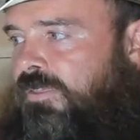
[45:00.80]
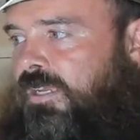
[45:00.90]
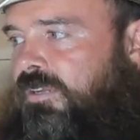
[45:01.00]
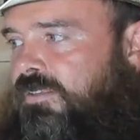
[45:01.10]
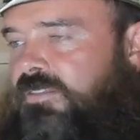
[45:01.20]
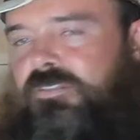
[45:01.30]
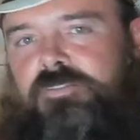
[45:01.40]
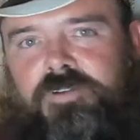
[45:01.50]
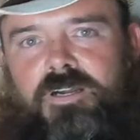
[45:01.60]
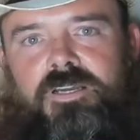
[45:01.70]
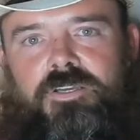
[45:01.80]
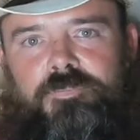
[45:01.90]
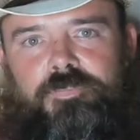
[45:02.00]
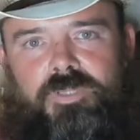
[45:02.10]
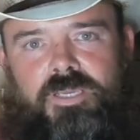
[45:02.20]
I think this is a very
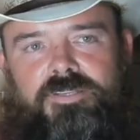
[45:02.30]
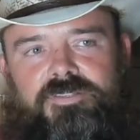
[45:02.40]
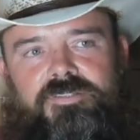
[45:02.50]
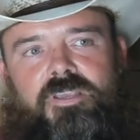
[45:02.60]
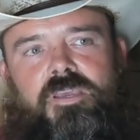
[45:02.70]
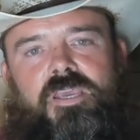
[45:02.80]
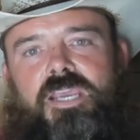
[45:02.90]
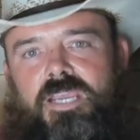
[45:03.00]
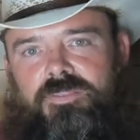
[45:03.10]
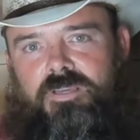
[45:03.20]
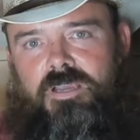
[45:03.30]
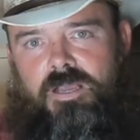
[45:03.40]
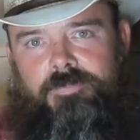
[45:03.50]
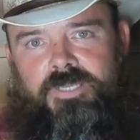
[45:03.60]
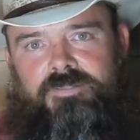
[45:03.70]
good place in the
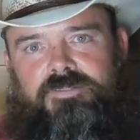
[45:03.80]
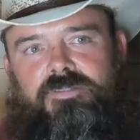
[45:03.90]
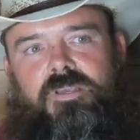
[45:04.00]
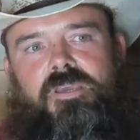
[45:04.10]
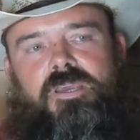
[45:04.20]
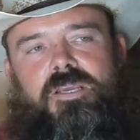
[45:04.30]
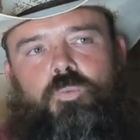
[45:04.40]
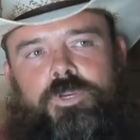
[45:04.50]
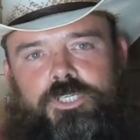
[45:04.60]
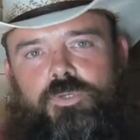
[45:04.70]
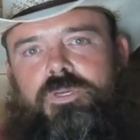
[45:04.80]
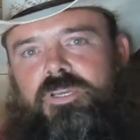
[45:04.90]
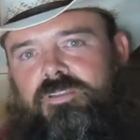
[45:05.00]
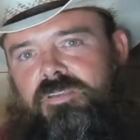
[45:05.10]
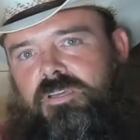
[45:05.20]
comments when you
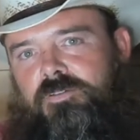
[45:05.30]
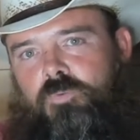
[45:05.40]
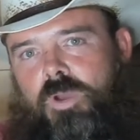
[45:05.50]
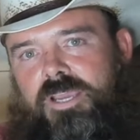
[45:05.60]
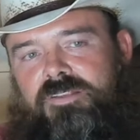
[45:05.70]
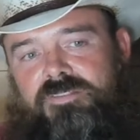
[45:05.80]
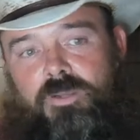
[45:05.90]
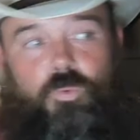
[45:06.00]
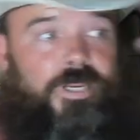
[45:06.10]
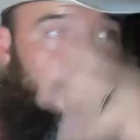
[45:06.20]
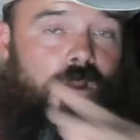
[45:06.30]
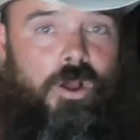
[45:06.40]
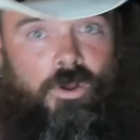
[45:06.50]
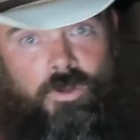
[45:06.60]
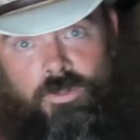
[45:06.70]
can think of ways that we can
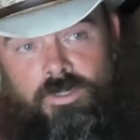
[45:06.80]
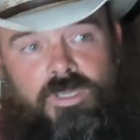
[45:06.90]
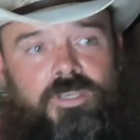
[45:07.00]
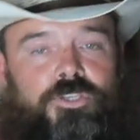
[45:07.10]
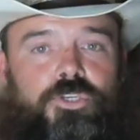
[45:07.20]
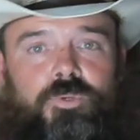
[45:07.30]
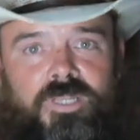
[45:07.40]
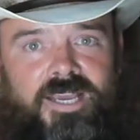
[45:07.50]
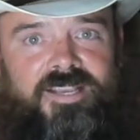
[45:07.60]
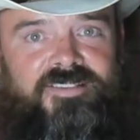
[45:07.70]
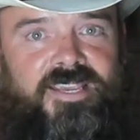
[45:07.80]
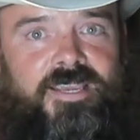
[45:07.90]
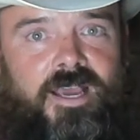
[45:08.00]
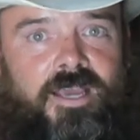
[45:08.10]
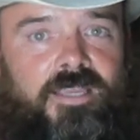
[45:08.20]
all utilize
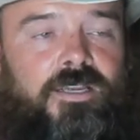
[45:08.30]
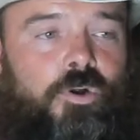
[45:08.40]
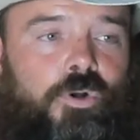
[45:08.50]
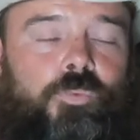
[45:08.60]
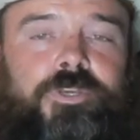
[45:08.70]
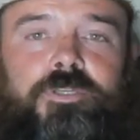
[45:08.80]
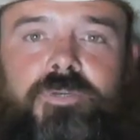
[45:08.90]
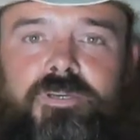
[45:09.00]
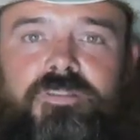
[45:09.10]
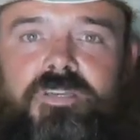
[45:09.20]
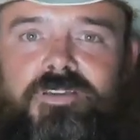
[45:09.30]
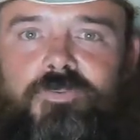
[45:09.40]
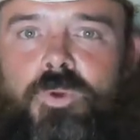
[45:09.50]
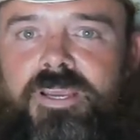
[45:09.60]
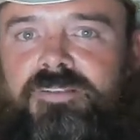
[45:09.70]
AI, or when you can think of
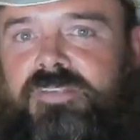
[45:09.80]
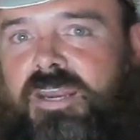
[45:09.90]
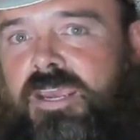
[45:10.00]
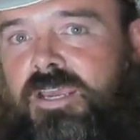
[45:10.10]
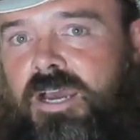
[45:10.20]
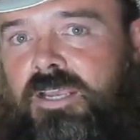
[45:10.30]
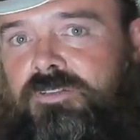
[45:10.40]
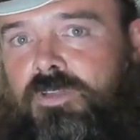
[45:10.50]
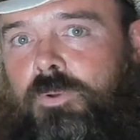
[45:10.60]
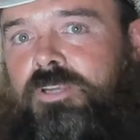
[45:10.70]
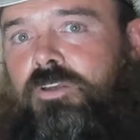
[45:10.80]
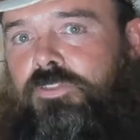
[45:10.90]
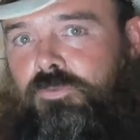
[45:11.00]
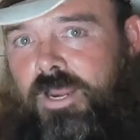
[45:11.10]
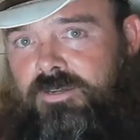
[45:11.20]
ways that AI is going to
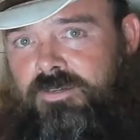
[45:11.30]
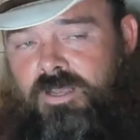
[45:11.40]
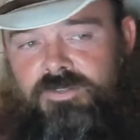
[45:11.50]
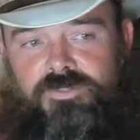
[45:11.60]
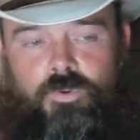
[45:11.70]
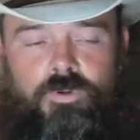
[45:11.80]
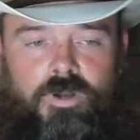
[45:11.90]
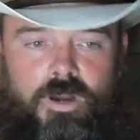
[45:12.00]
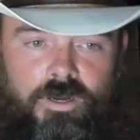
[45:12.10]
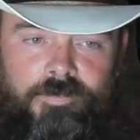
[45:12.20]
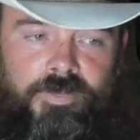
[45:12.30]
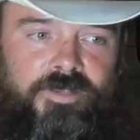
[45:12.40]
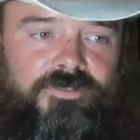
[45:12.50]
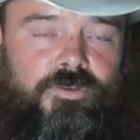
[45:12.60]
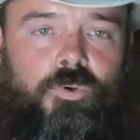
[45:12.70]
threaten us or harm
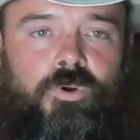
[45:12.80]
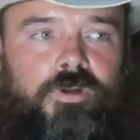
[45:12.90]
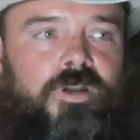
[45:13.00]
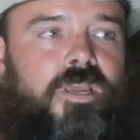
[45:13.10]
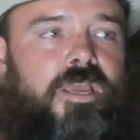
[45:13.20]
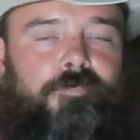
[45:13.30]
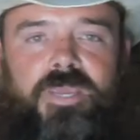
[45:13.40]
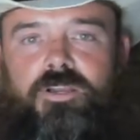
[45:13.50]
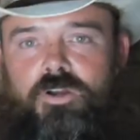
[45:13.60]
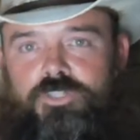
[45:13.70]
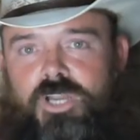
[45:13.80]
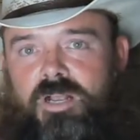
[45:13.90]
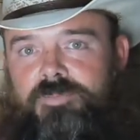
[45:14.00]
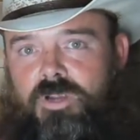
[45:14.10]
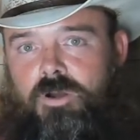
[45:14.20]
us or make our
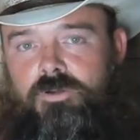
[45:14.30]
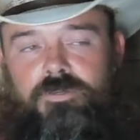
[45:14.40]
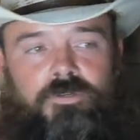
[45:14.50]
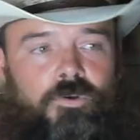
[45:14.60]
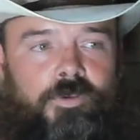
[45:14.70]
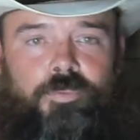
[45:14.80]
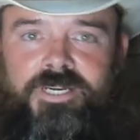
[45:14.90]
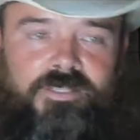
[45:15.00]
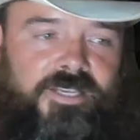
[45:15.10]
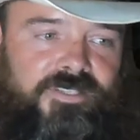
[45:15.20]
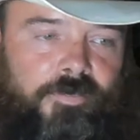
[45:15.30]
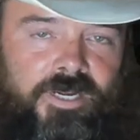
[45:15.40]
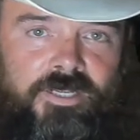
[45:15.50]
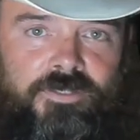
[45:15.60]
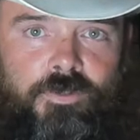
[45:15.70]
jobs harder or bring less
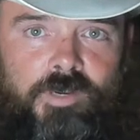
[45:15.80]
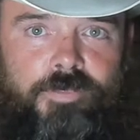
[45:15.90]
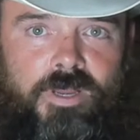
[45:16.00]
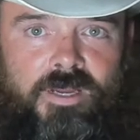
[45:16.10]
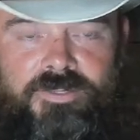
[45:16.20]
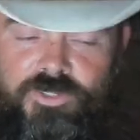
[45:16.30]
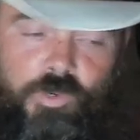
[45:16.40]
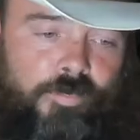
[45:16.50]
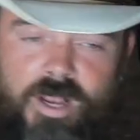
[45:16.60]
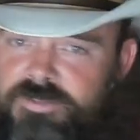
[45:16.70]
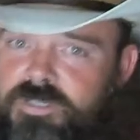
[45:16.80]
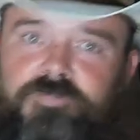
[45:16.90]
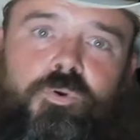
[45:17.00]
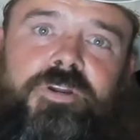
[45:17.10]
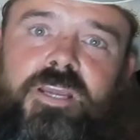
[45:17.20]
money into our pockets. So, positive
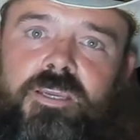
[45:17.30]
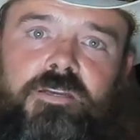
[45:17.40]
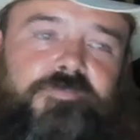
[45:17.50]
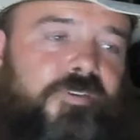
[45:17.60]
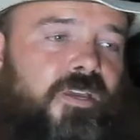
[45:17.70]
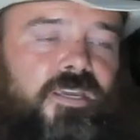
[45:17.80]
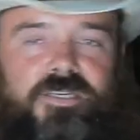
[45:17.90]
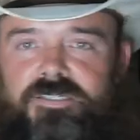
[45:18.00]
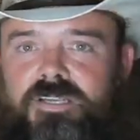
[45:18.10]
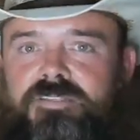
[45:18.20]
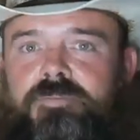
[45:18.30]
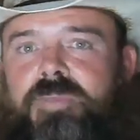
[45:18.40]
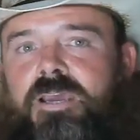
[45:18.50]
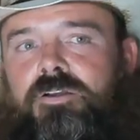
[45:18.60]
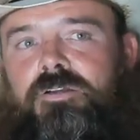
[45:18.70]
or negative, doesn't
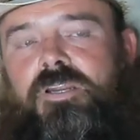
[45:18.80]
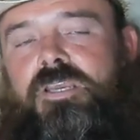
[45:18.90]
matter.